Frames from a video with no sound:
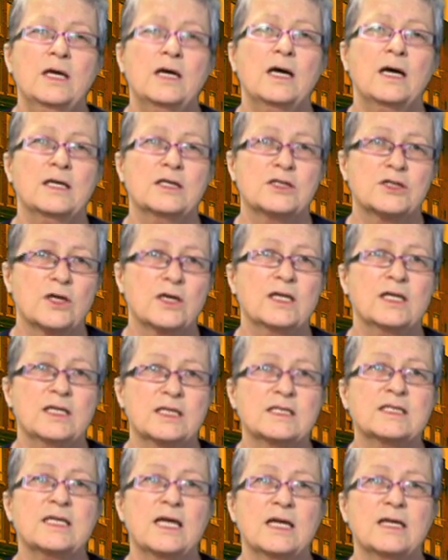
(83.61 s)
uh, starting
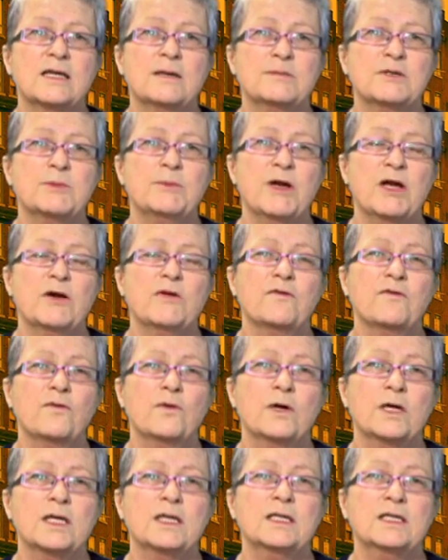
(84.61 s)
to stand up to Mayor
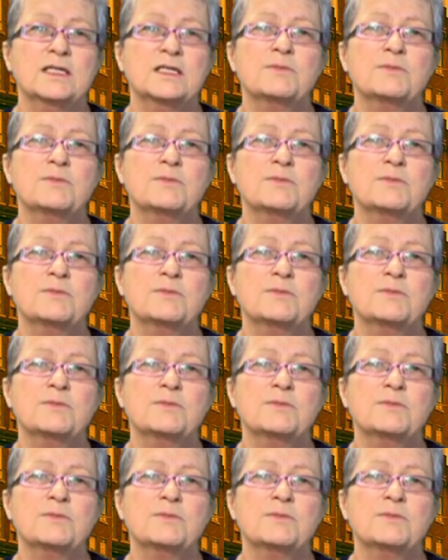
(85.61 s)
Ford and